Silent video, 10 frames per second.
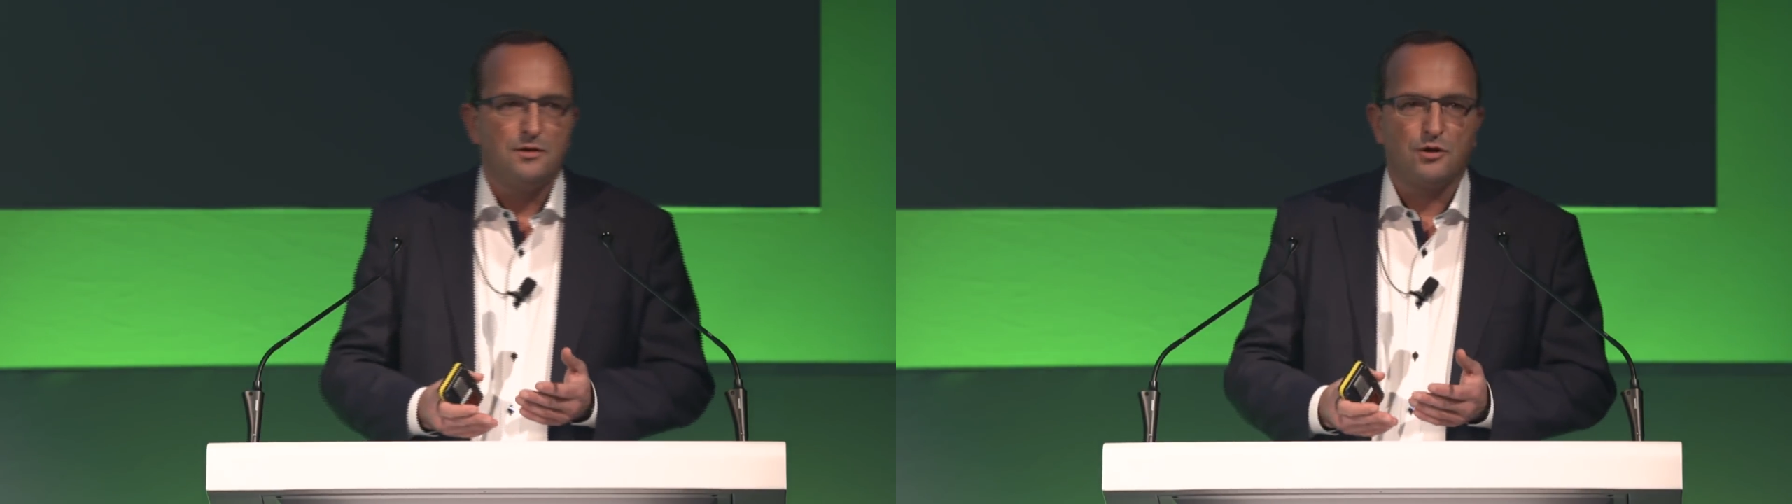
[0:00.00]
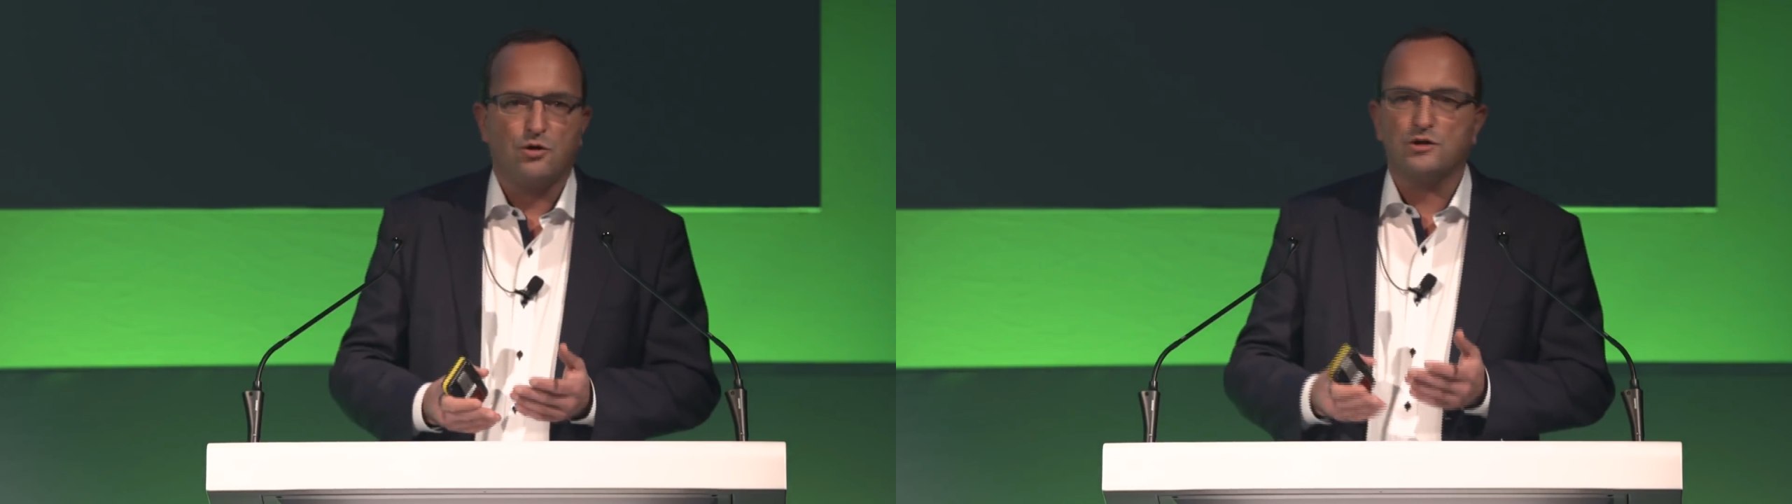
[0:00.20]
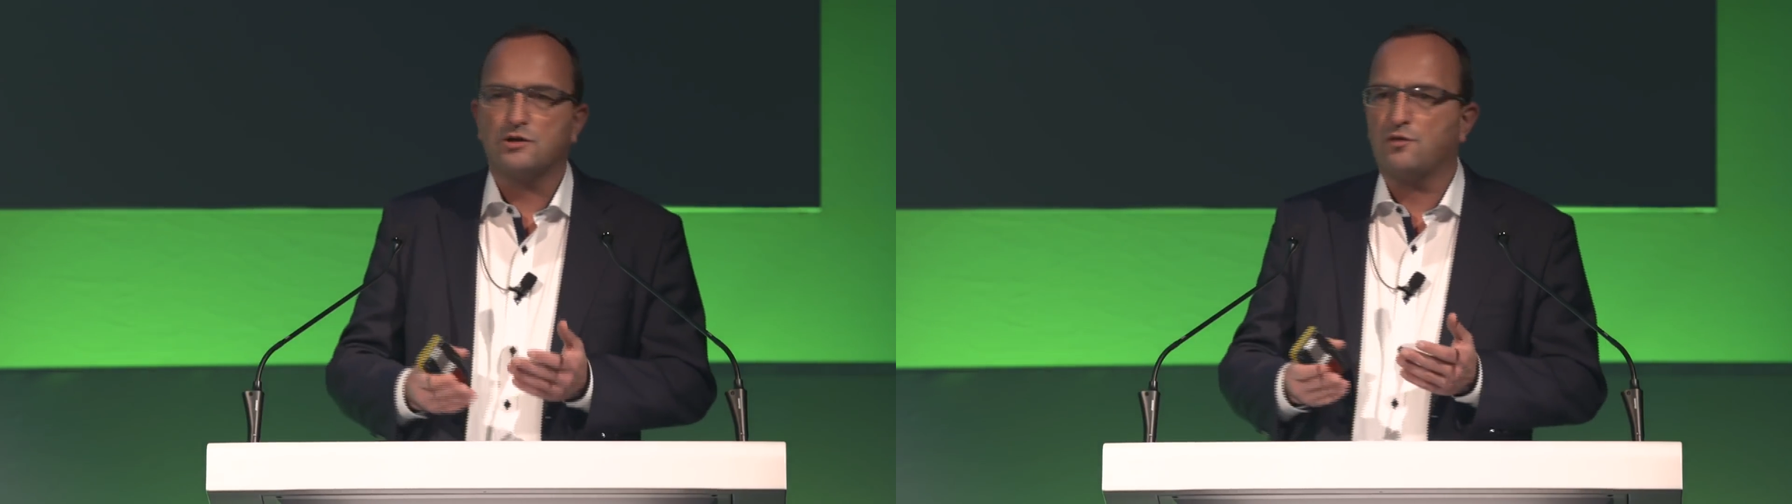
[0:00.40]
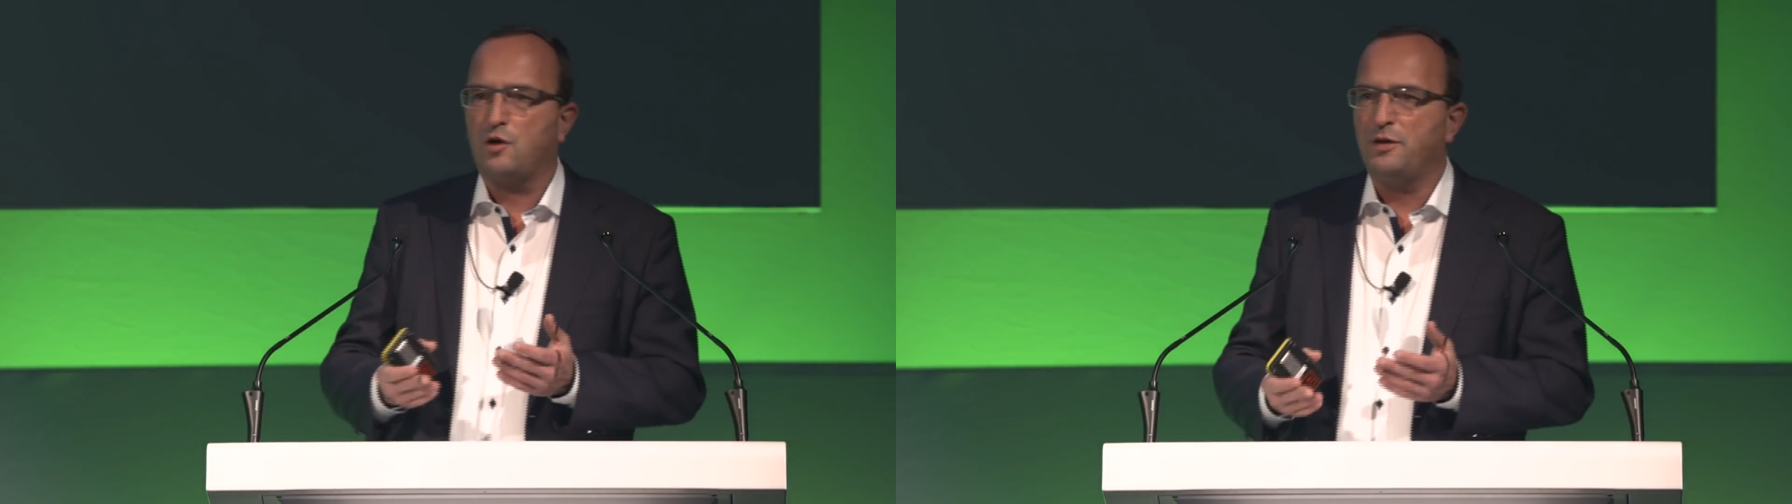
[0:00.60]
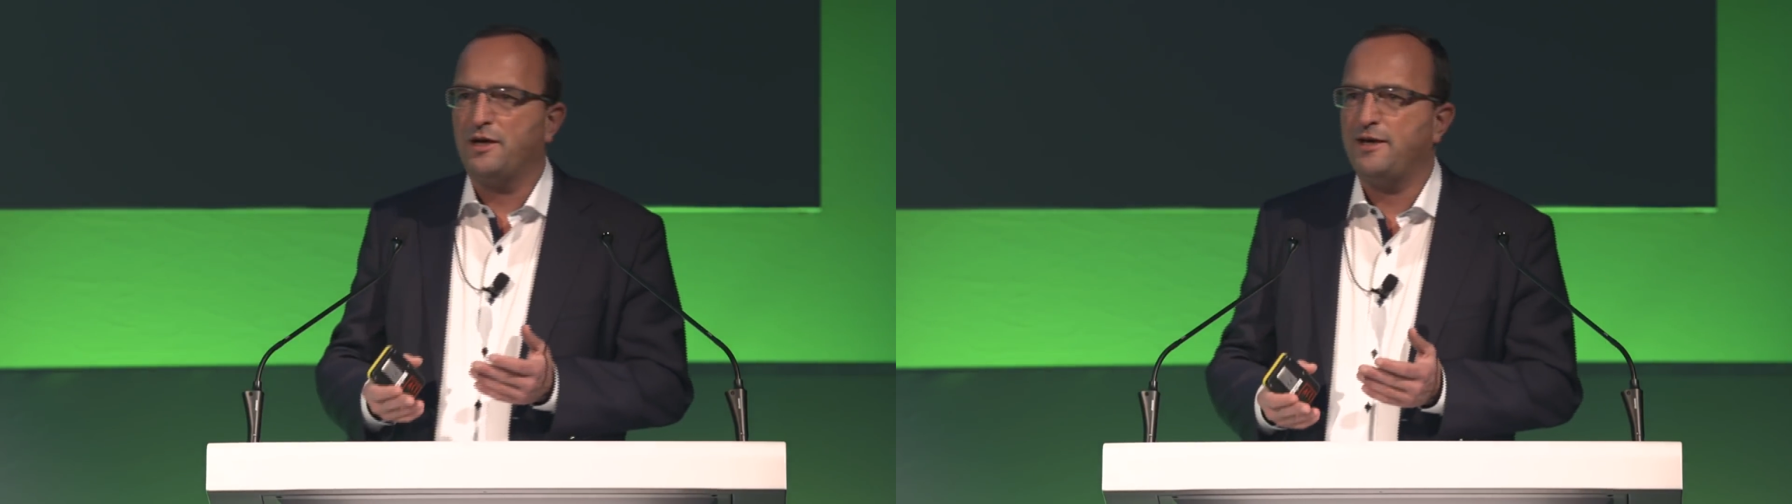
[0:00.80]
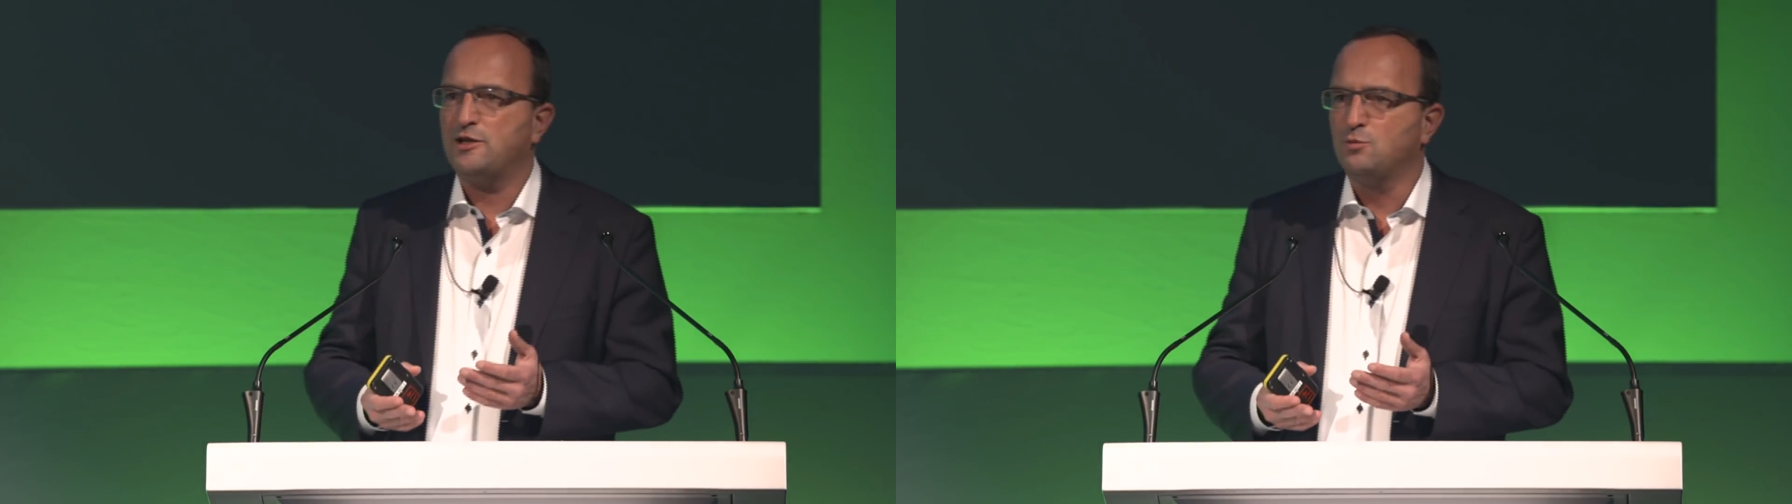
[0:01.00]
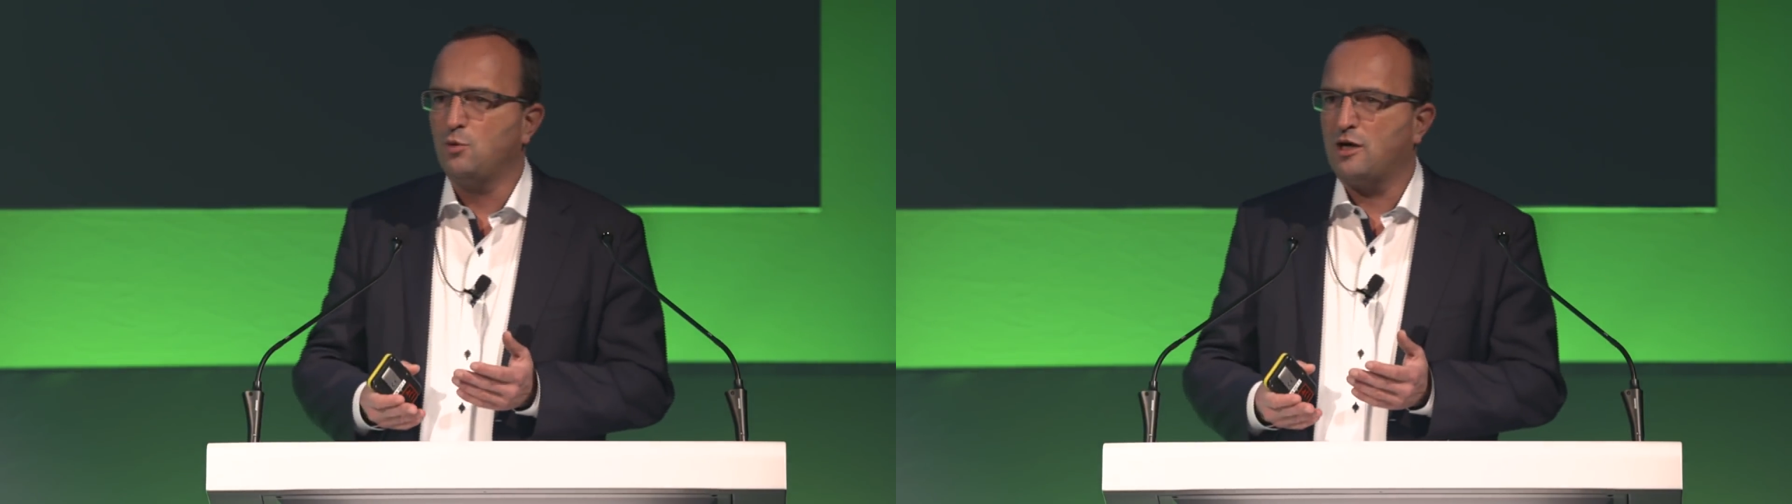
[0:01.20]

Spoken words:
the cost of communication will